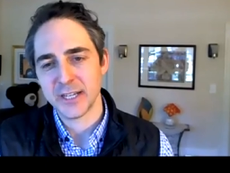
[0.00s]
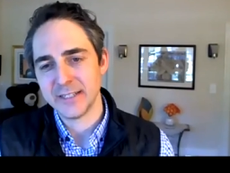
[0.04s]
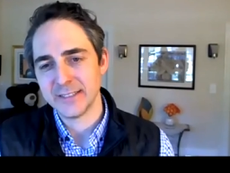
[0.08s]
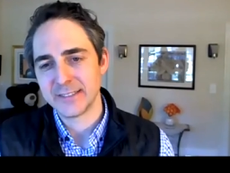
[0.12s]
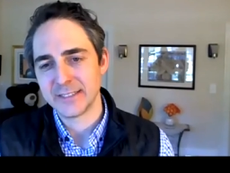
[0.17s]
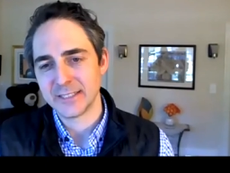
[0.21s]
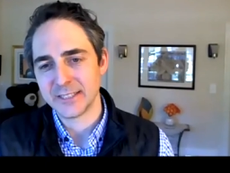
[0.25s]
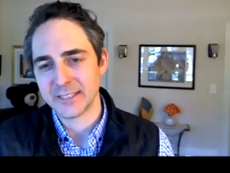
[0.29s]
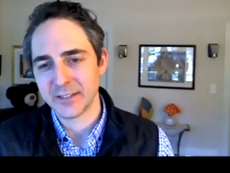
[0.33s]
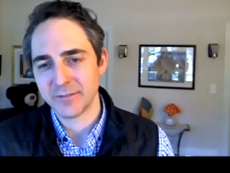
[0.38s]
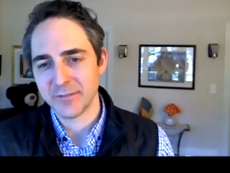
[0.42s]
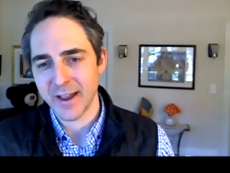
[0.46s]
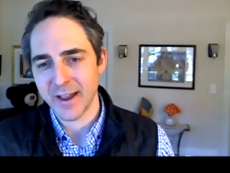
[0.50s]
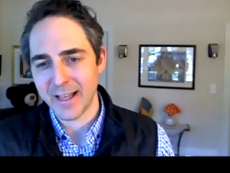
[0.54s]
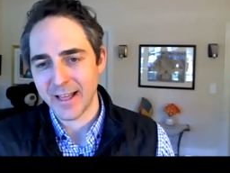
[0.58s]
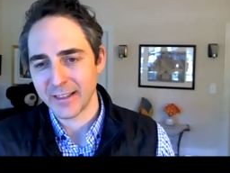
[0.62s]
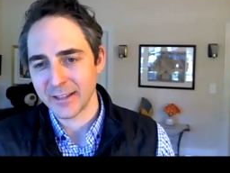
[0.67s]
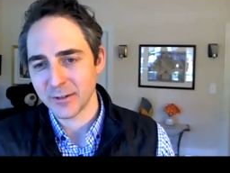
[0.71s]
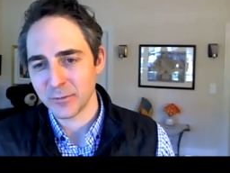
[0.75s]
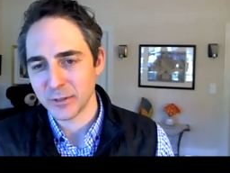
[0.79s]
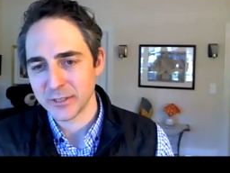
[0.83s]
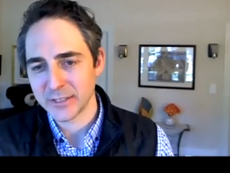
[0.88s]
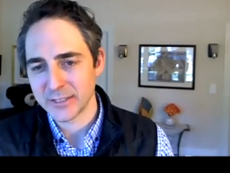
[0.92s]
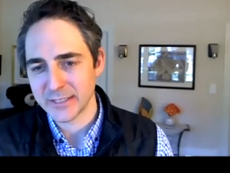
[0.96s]
in Silicon
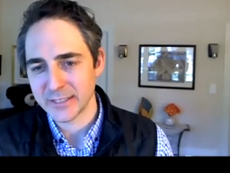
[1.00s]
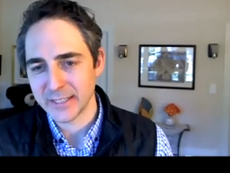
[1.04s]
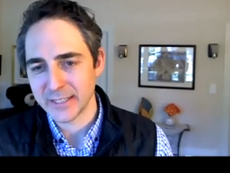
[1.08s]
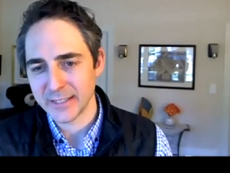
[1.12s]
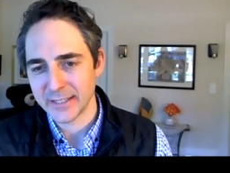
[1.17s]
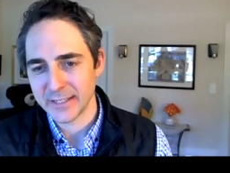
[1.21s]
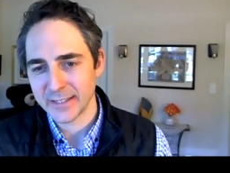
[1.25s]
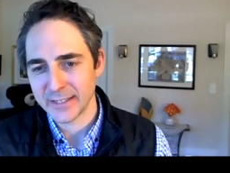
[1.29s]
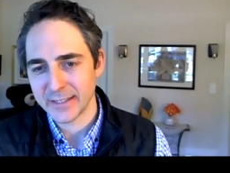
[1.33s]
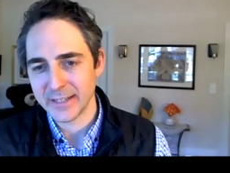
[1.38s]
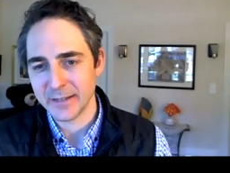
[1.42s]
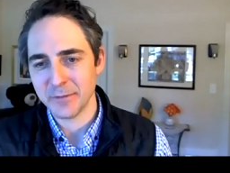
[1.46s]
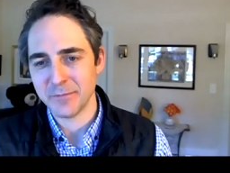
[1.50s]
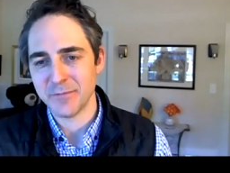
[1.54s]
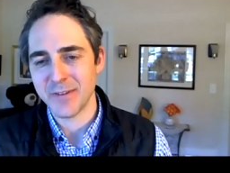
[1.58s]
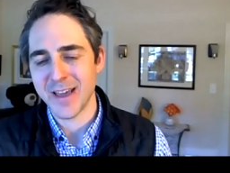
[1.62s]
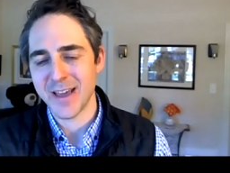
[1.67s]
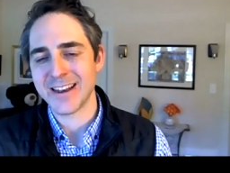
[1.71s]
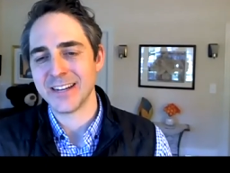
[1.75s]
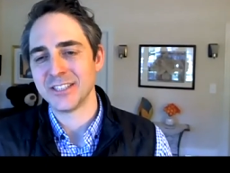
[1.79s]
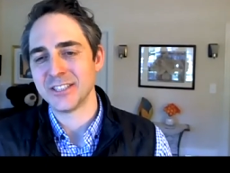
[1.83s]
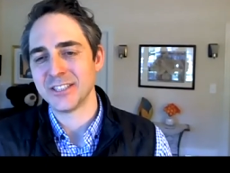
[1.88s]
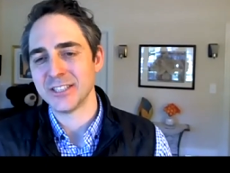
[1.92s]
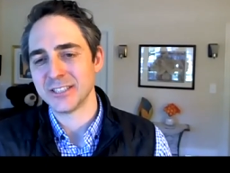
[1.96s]
Valley was the the
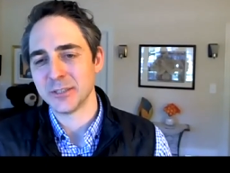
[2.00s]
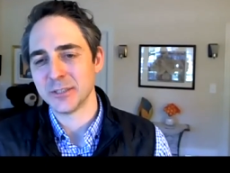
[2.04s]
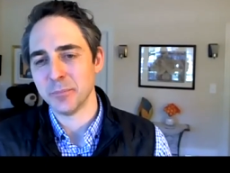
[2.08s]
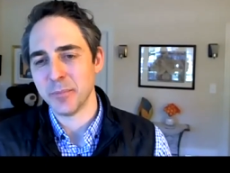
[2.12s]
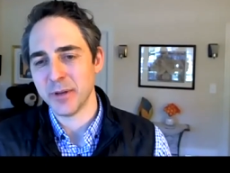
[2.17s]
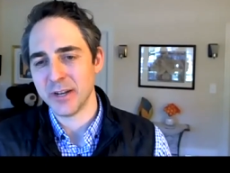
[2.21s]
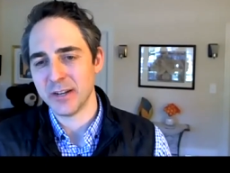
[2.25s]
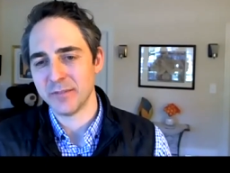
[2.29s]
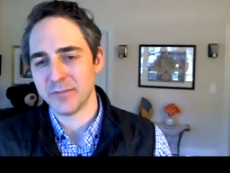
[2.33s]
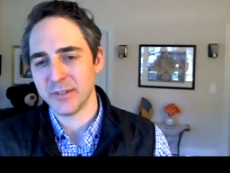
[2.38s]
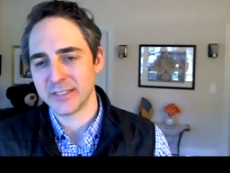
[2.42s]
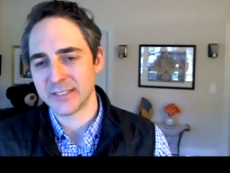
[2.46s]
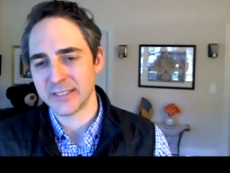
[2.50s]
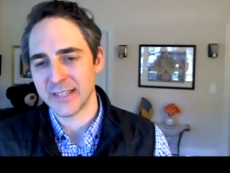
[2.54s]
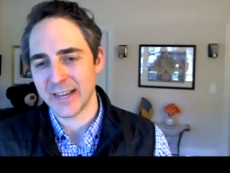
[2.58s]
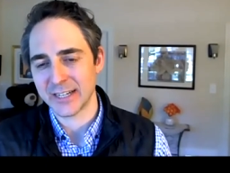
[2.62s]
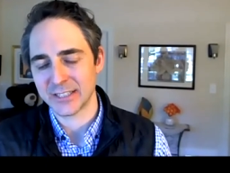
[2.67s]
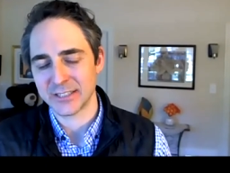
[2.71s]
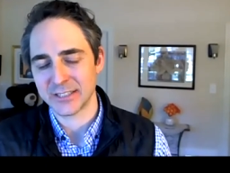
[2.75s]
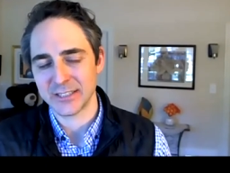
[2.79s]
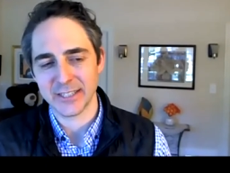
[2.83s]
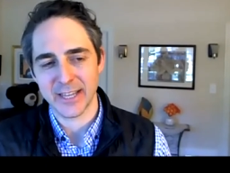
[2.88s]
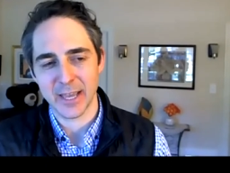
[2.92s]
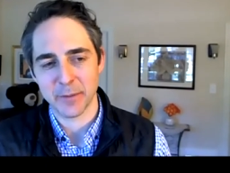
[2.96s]
advantages and benefits and
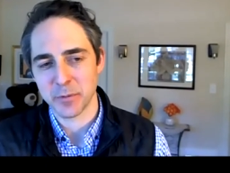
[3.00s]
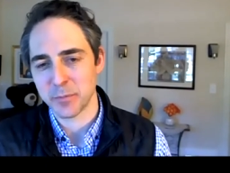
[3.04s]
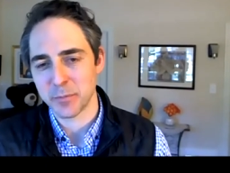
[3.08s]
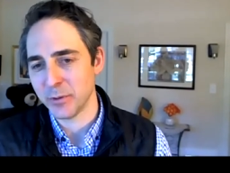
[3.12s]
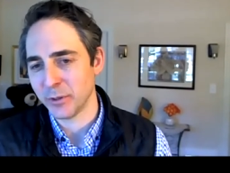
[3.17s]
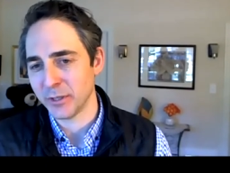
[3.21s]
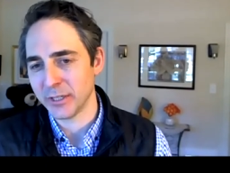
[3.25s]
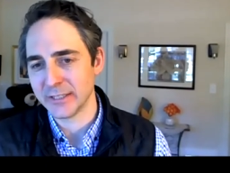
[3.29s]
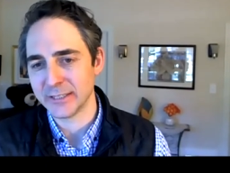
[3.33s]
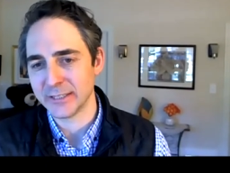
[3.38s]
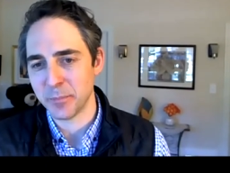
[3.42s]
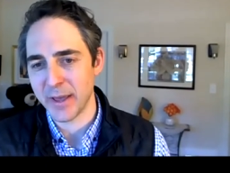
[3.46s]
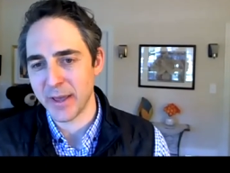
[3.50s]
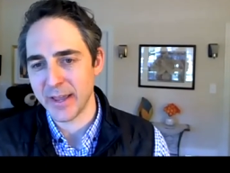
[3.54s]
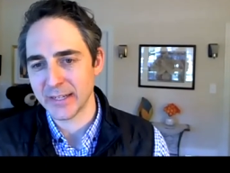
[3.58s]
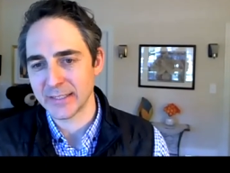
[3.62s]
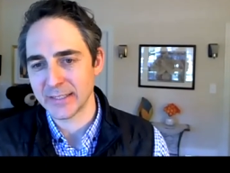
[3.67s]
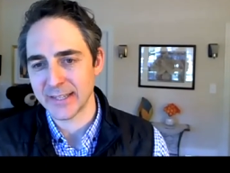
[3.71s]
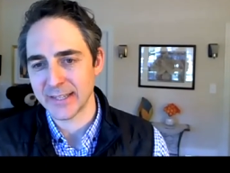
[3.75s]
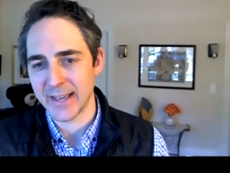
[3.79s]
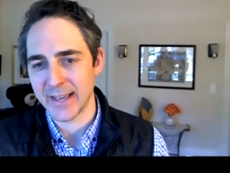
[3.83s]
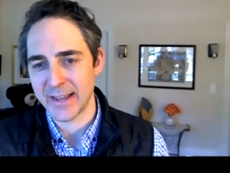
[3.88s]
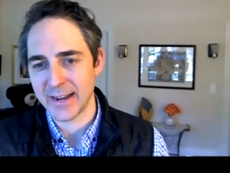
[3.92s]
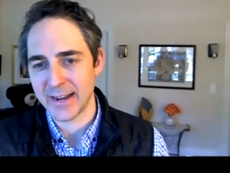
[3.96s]
actually capabilities that
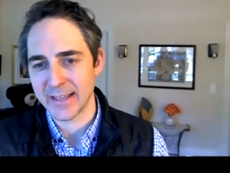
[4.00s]
banks had.